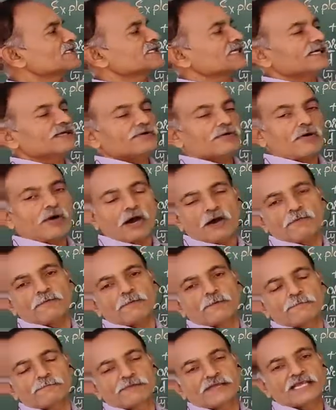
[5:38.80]
of
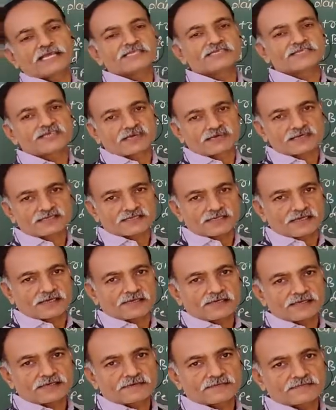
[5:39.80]
p-n junction,
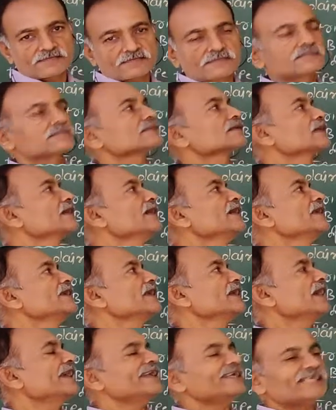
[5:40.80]
in
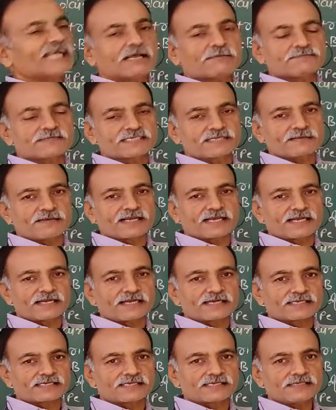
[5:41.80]
n-type
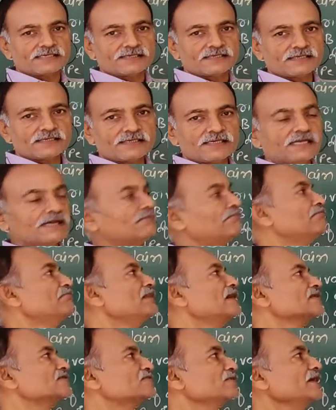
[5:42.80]
semiconductor,
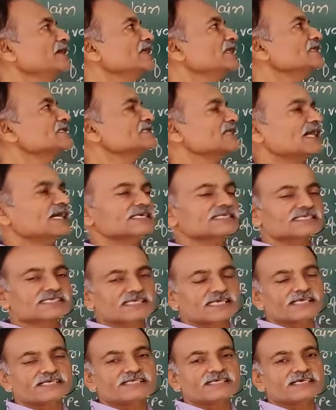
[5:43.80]
majority charge
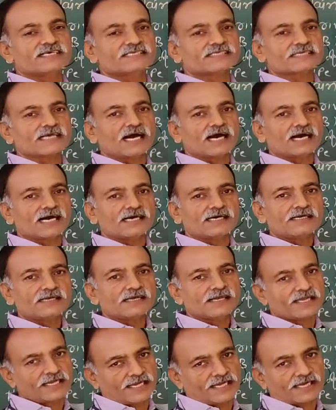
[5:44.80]
carriers are
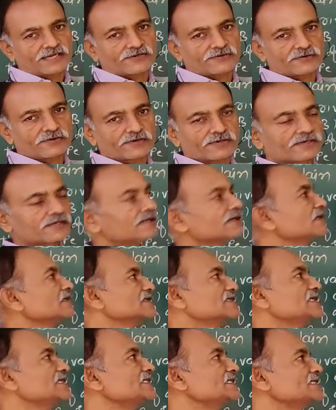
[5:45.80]
electrons.
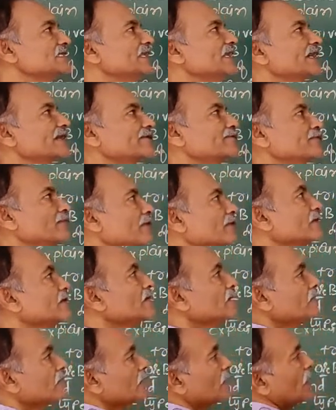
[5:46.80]
These electrons
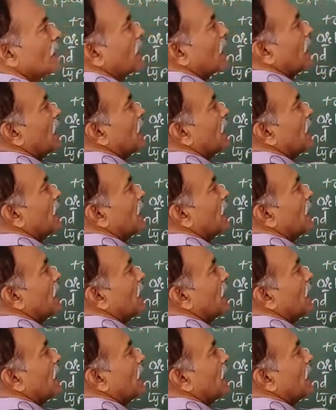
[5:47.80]
are